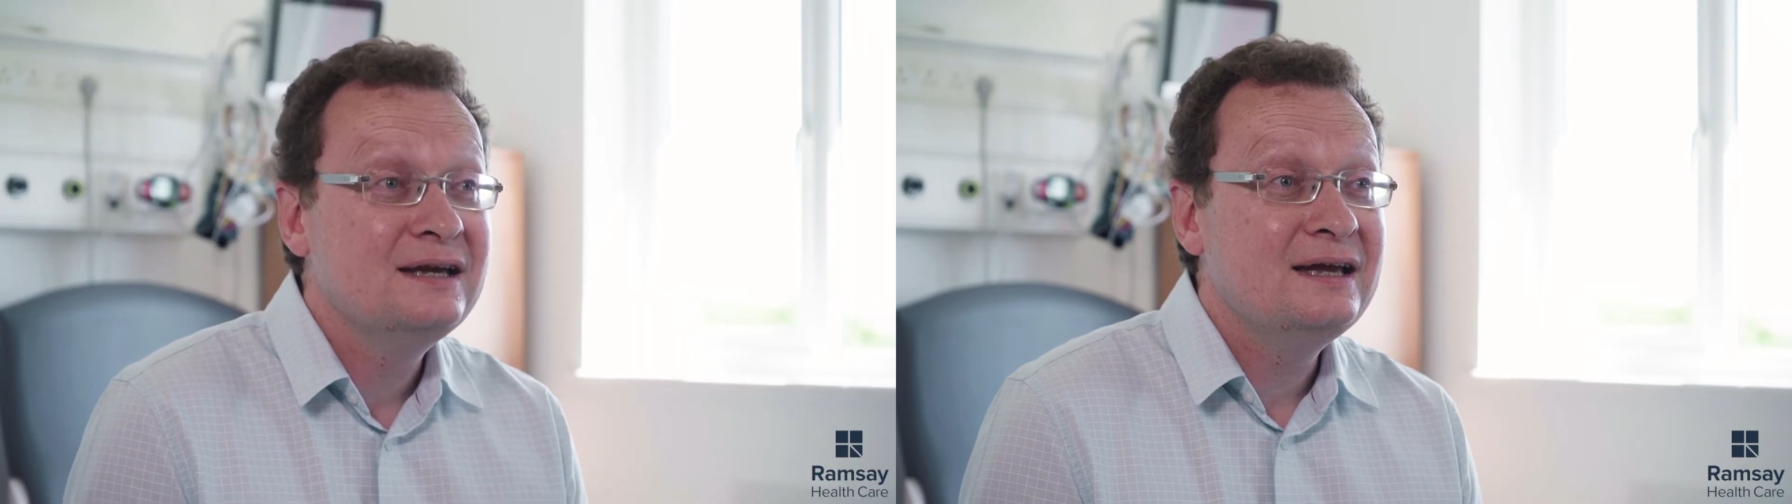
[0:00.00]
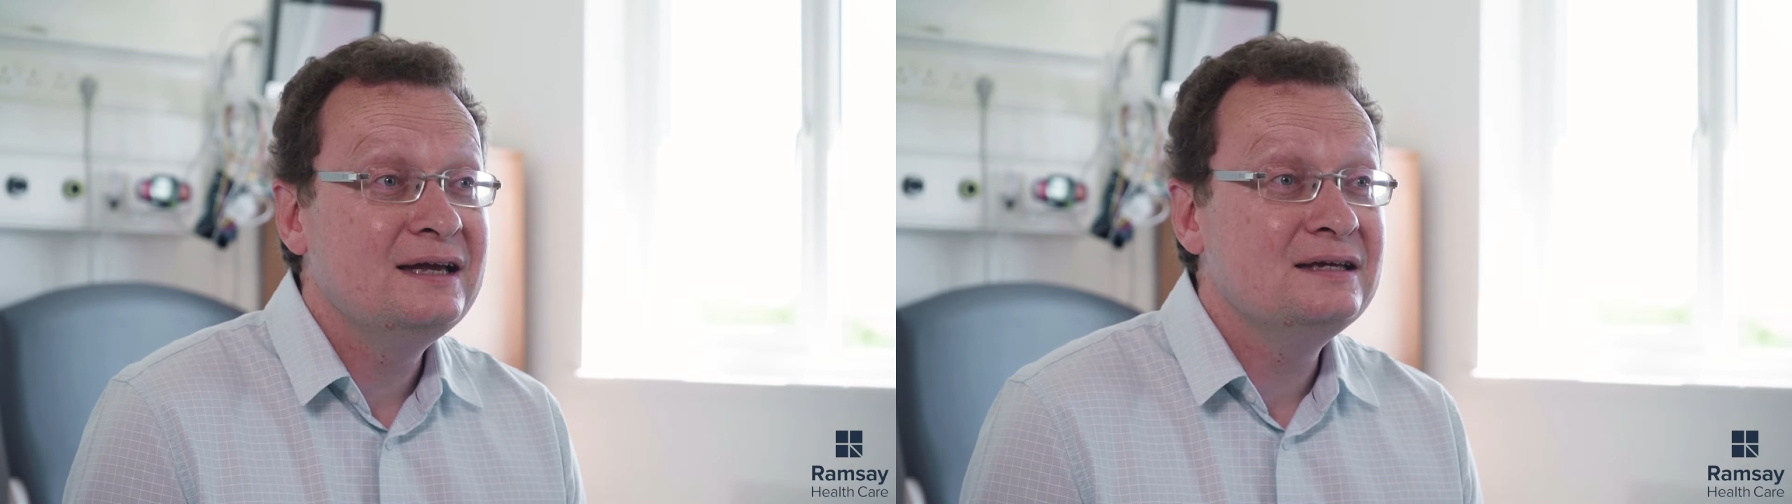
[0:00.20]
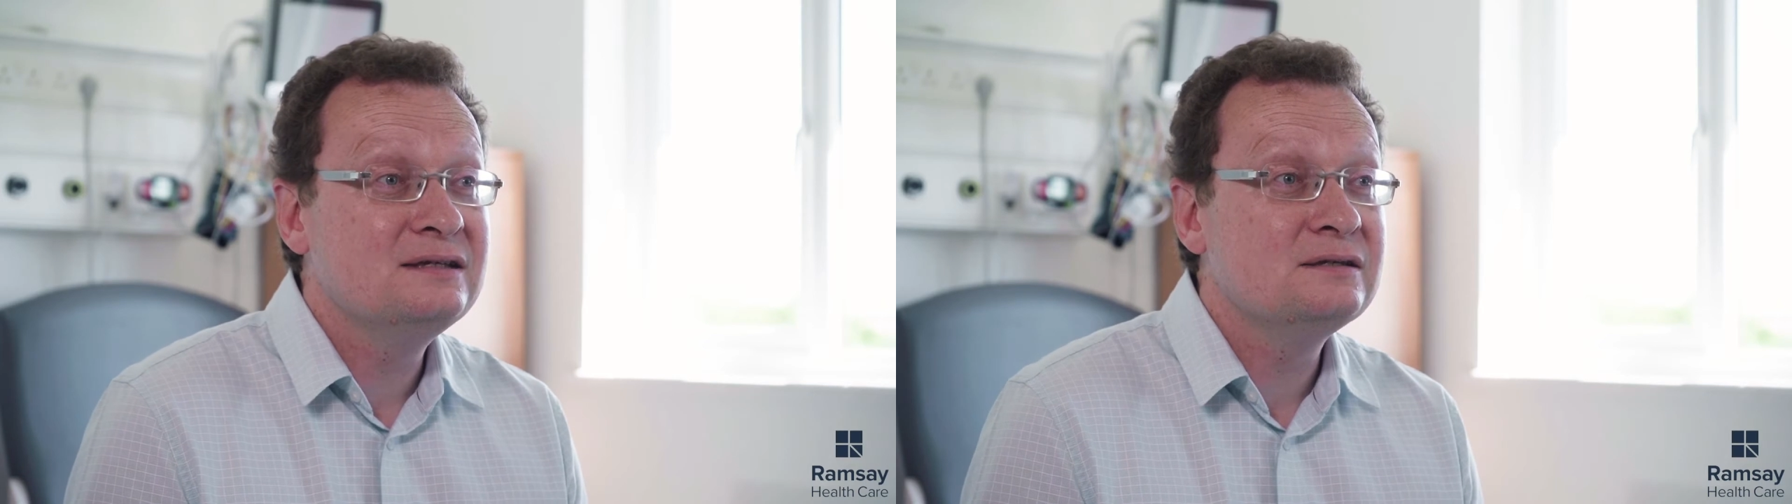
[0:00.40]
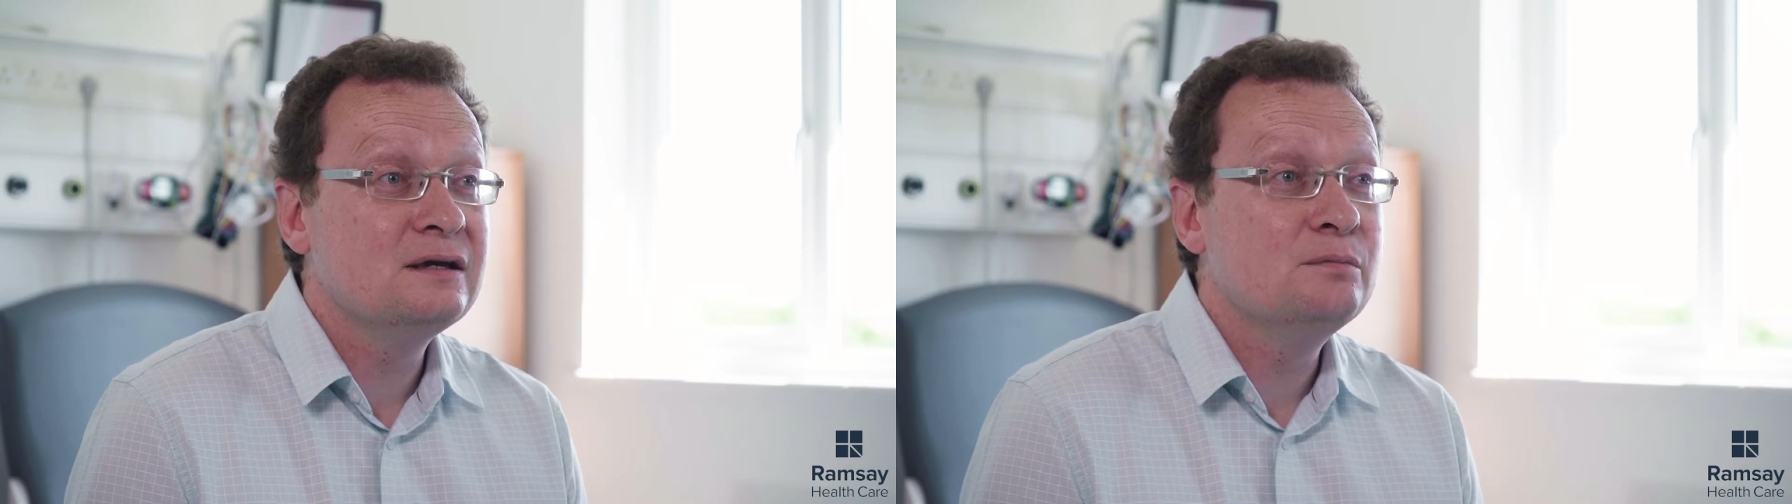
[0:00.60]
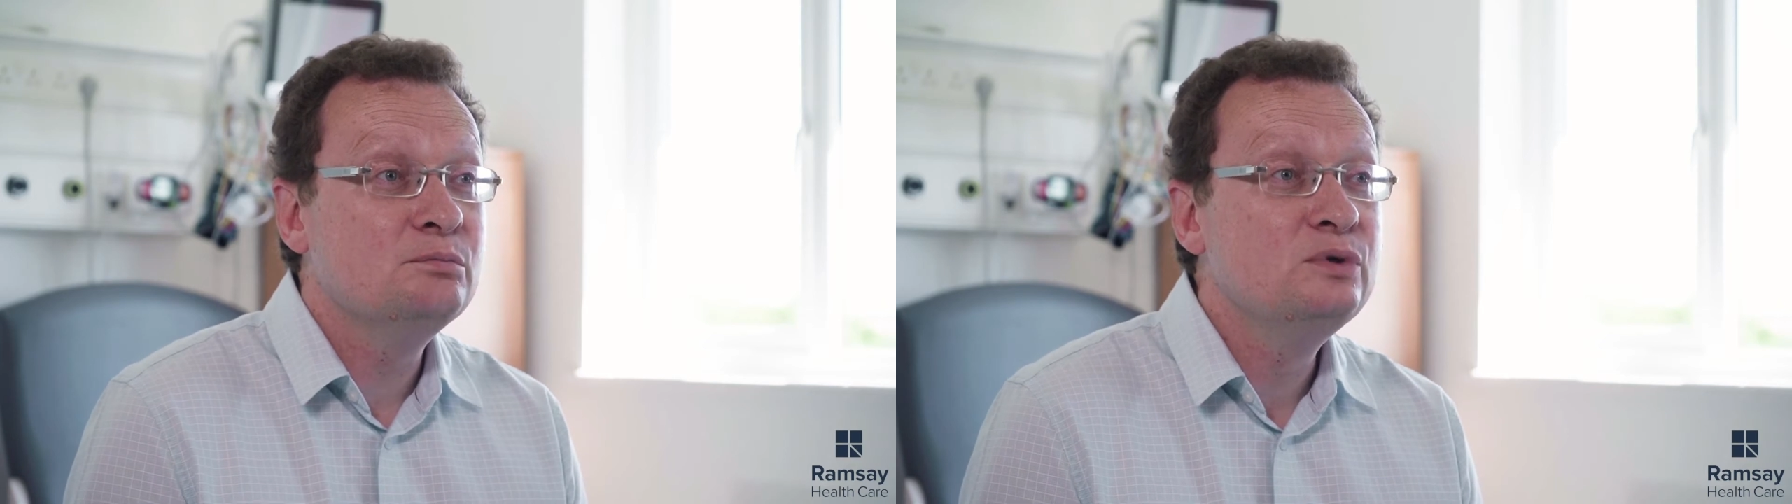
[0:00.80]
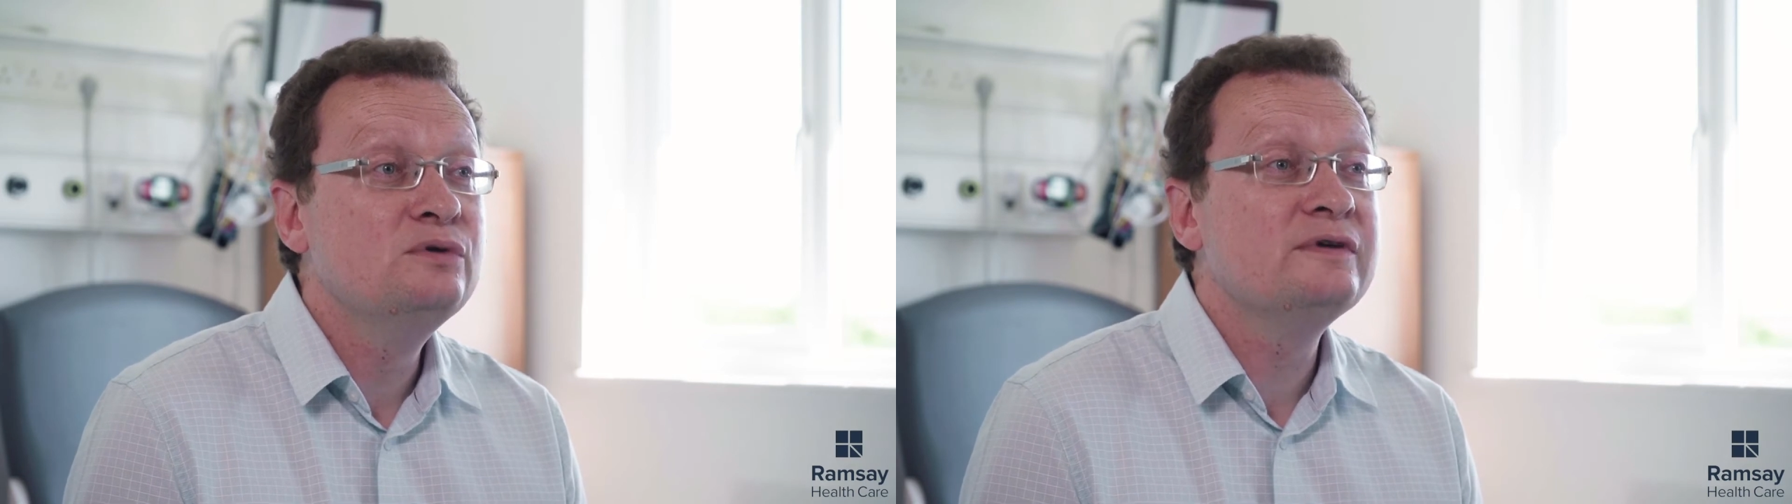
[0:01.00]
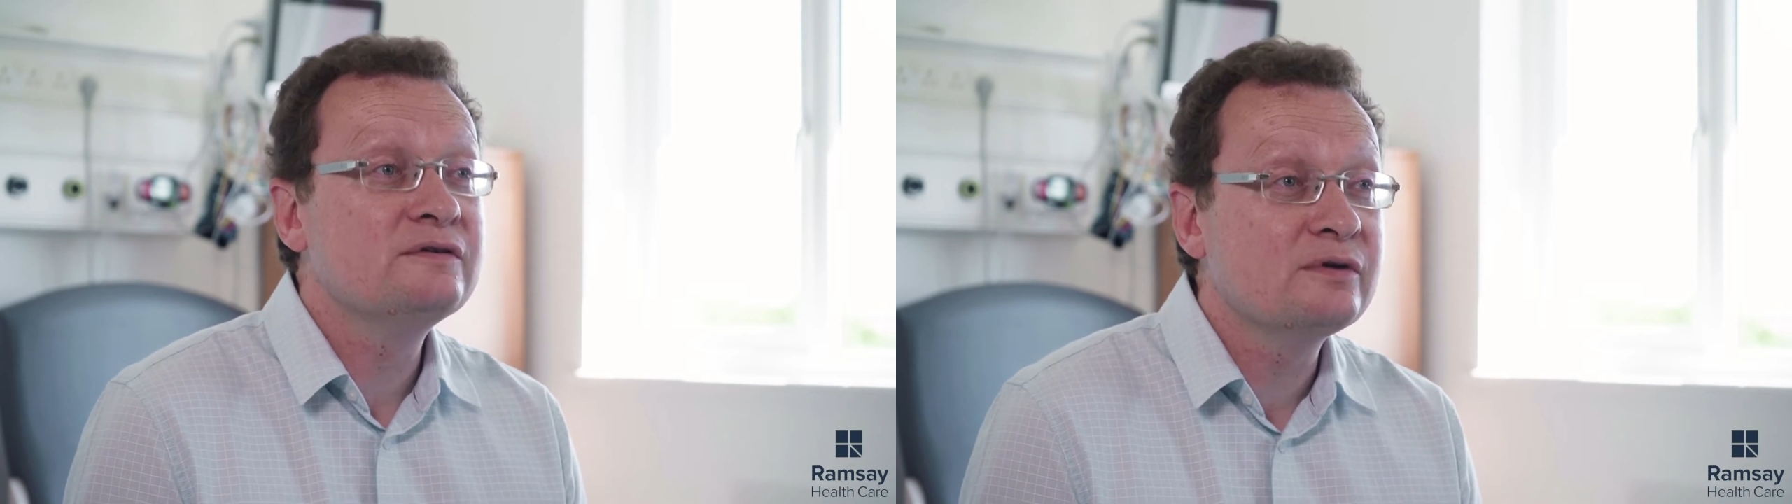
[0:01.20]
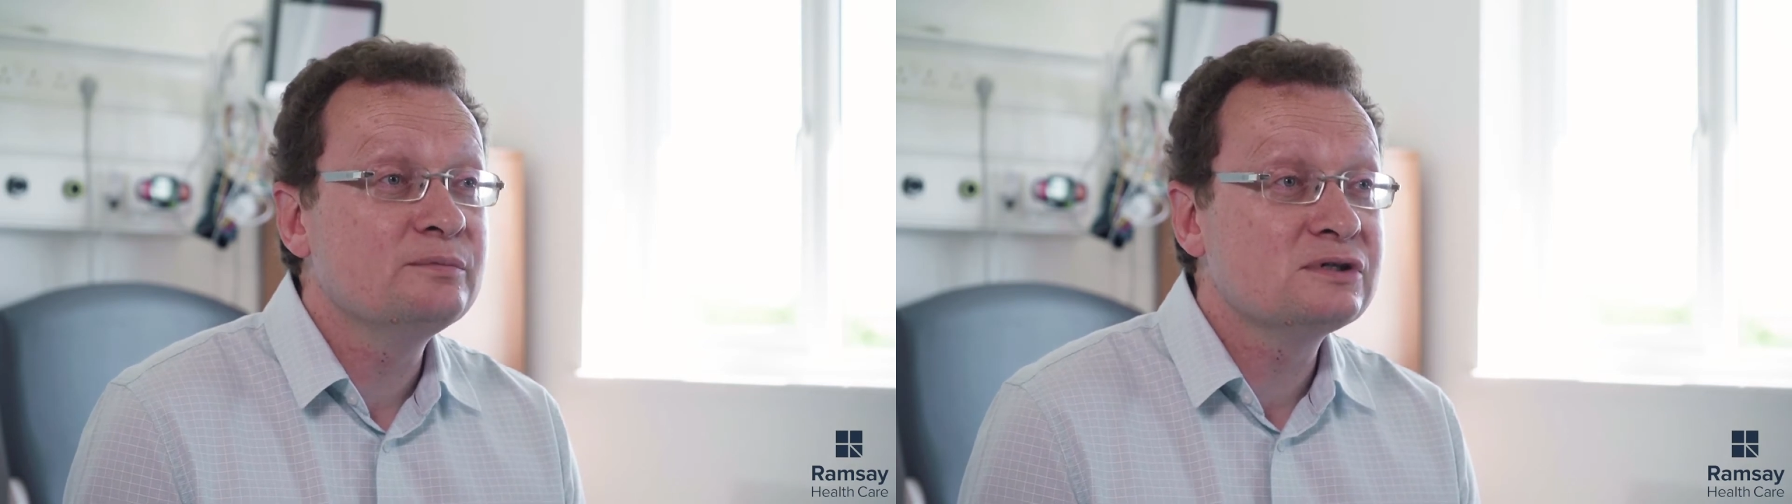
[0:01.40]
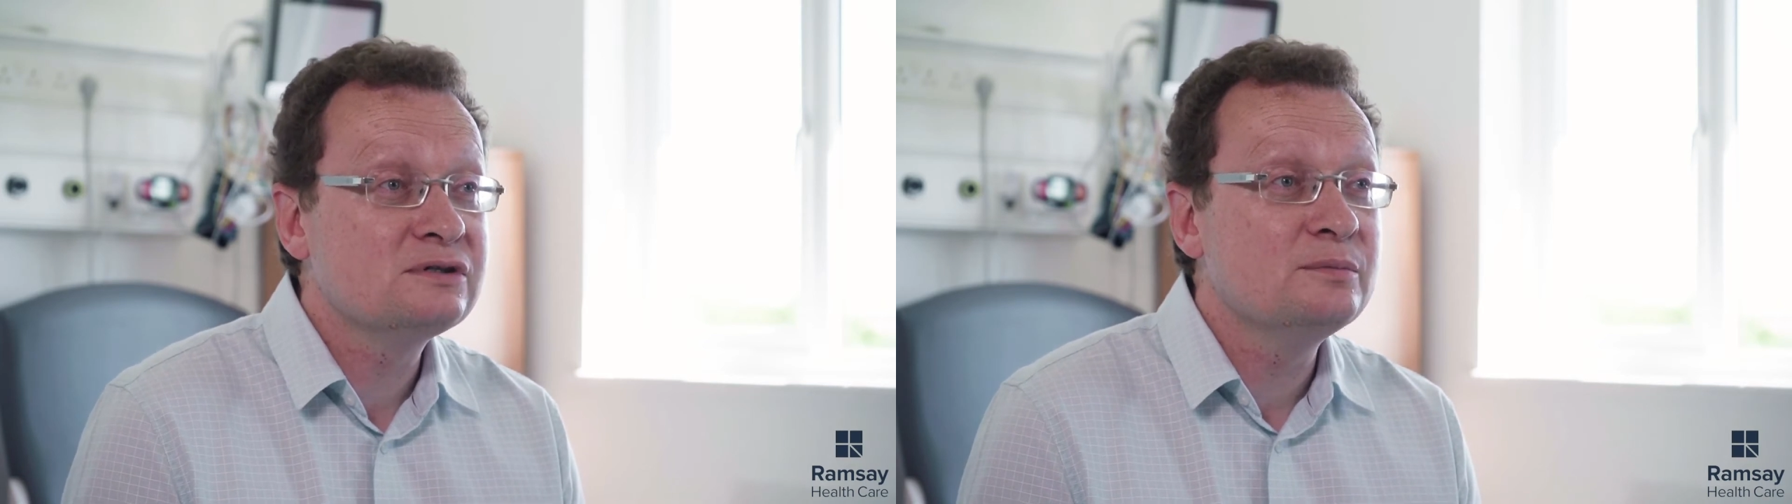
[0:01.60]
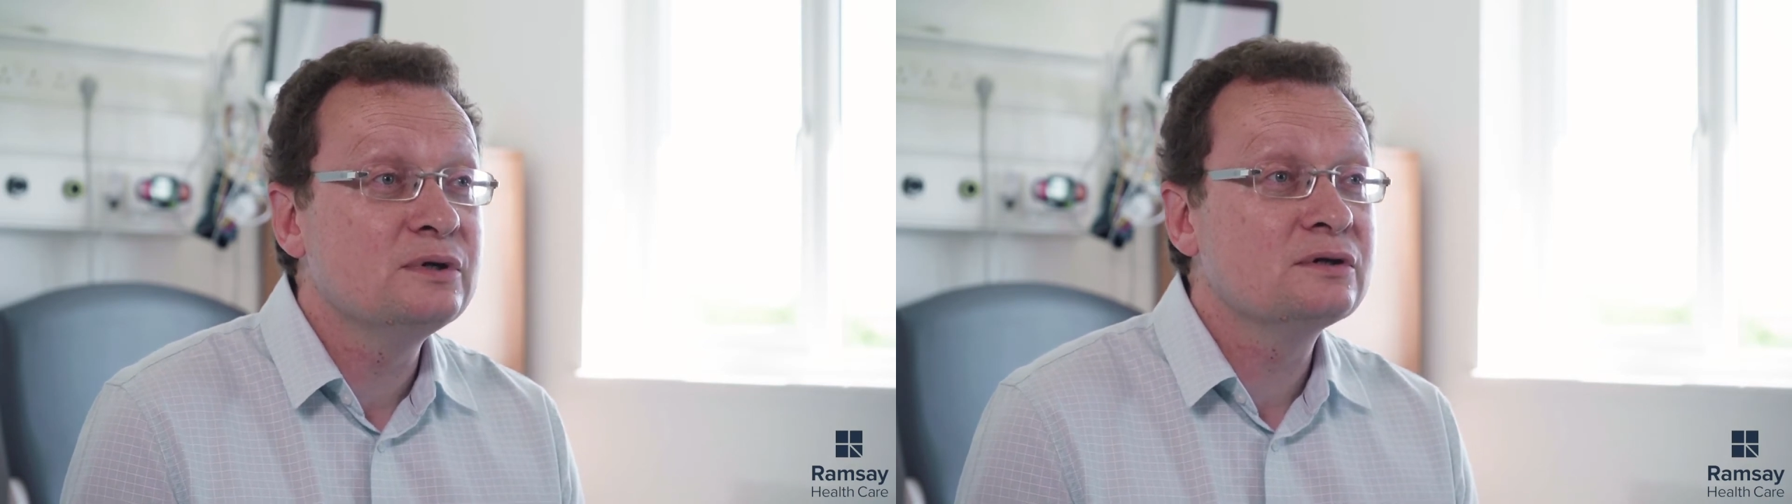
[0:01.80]
is moving from the
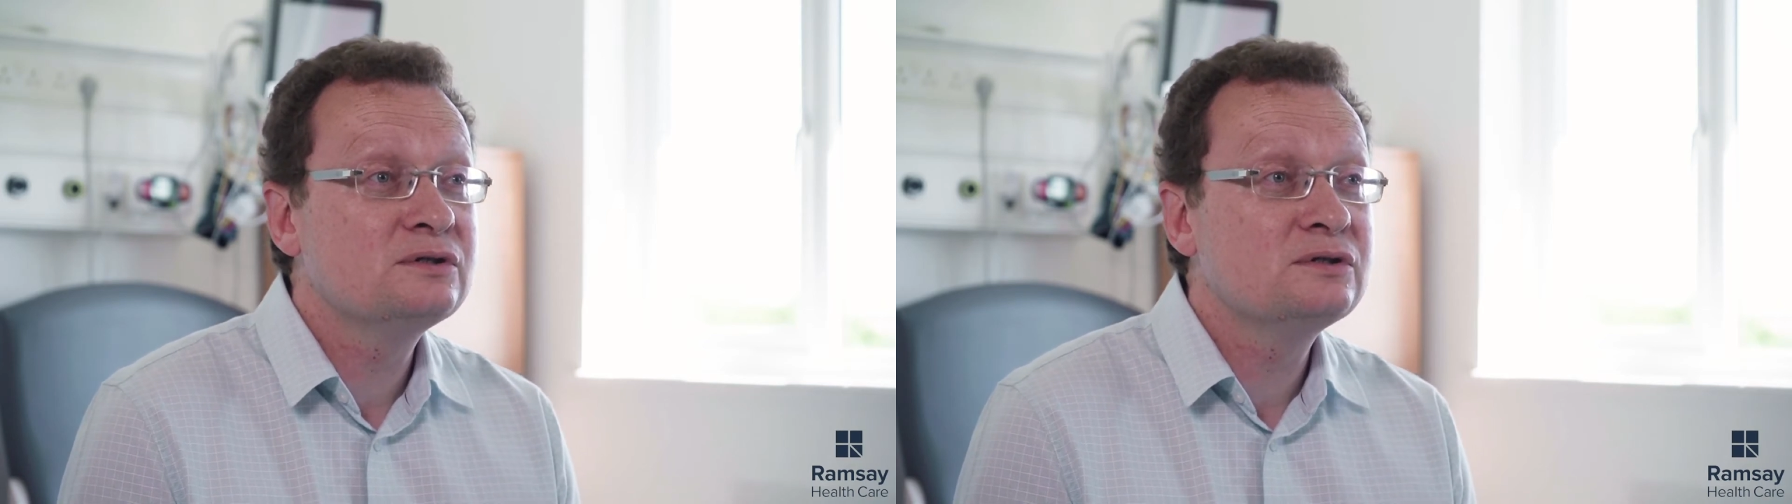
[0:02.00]
stomach